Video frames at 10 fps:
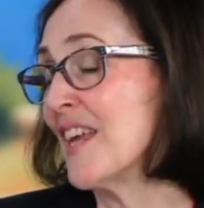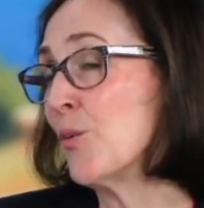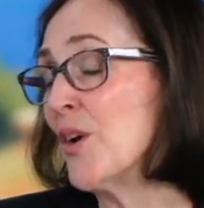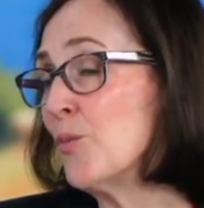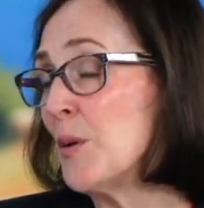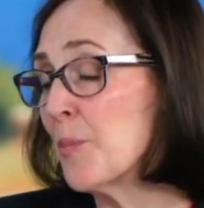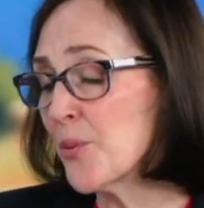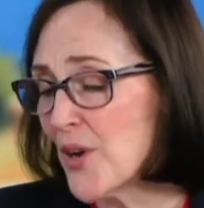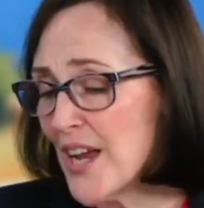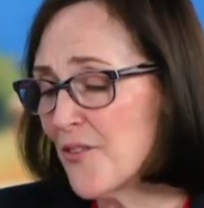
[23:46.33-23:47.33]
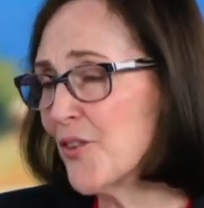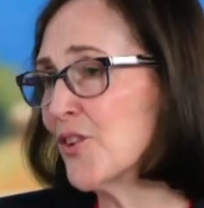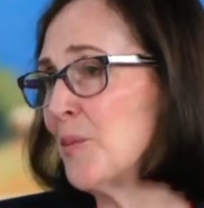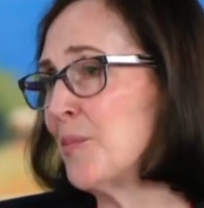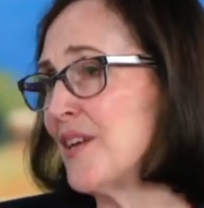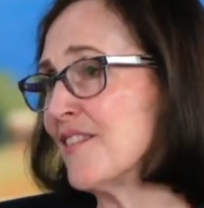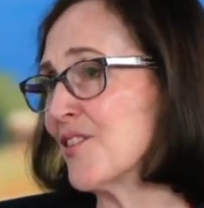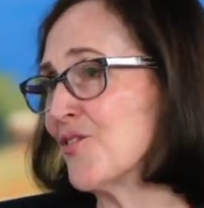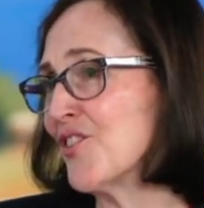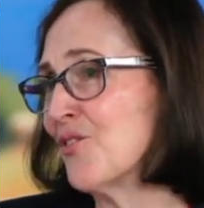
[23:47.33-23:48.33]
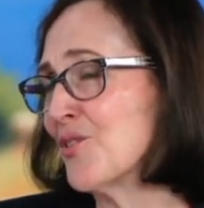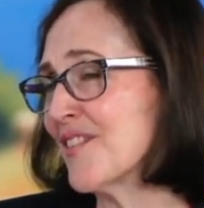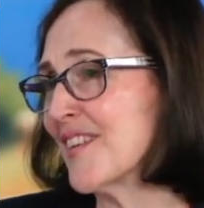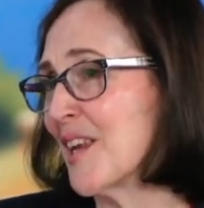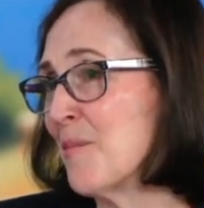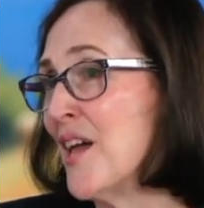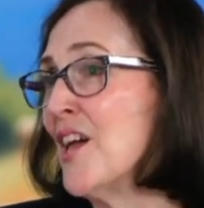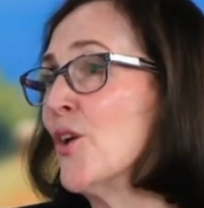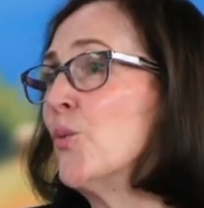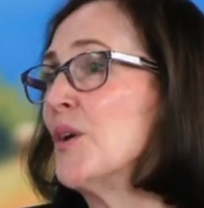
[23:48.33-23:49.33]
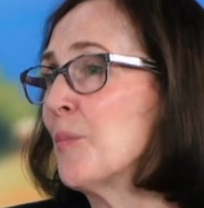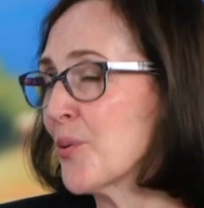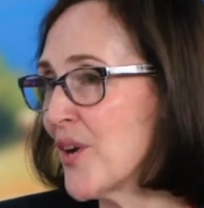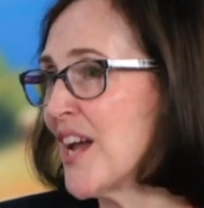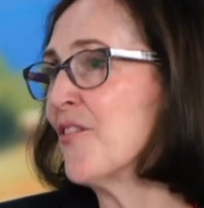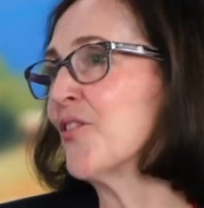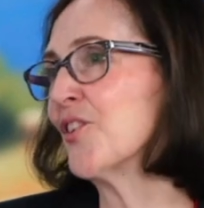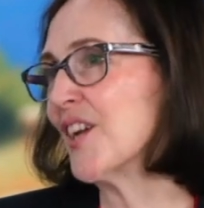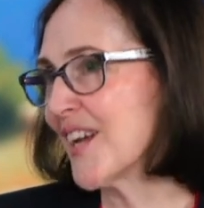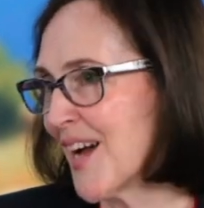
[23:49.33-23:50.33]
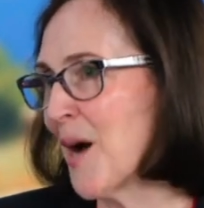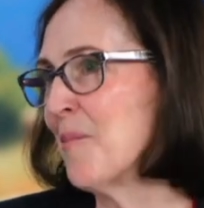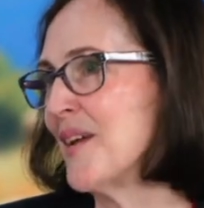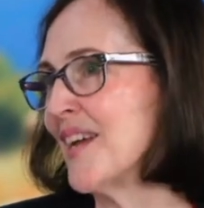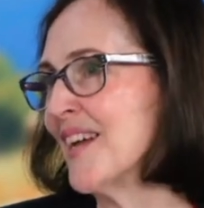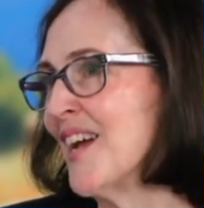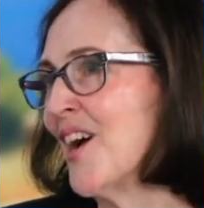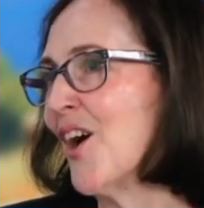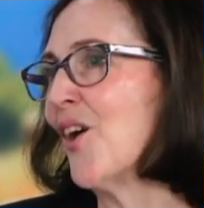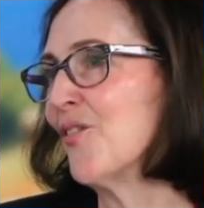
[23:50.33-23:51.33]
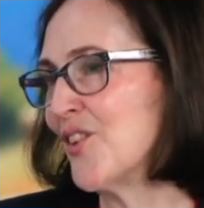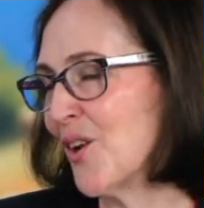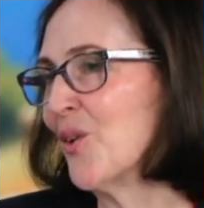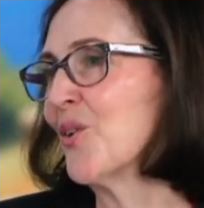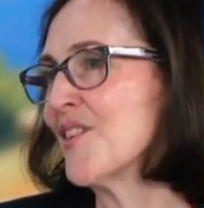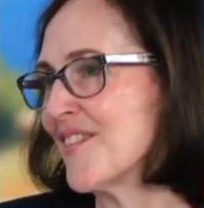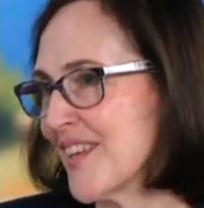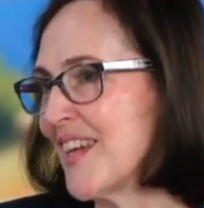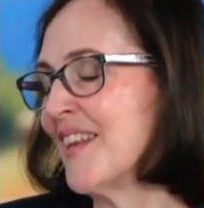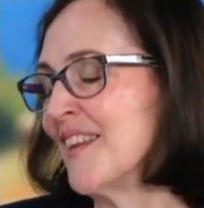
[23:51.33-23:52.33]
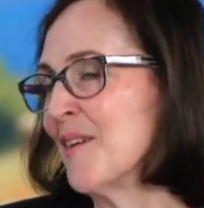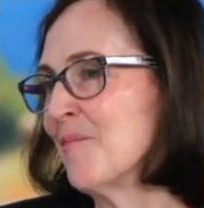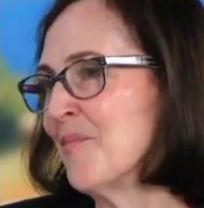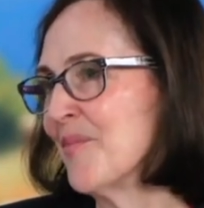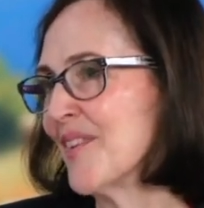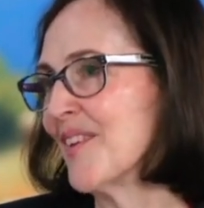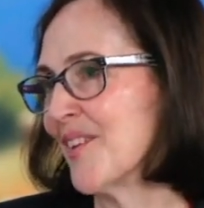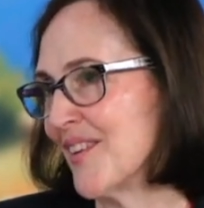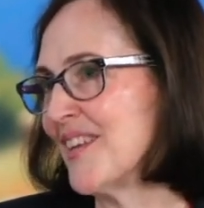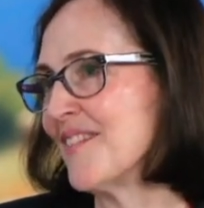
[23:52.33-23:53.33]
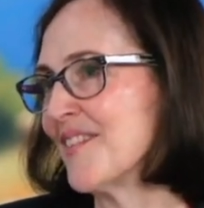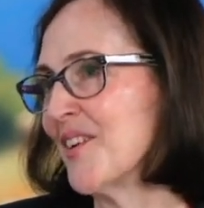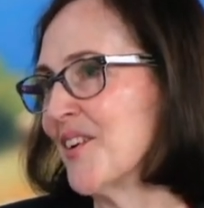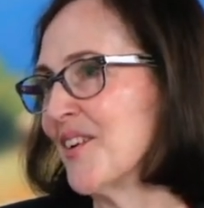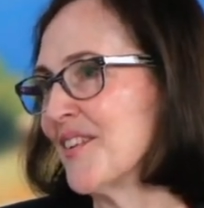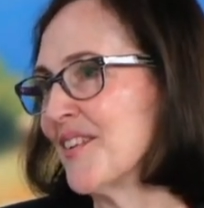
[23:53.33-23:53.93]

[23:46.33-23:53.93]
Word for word: And when we pray for the peace of Jerusalem, we pray for the coming of the Lord's kingdom on yeah. this earth.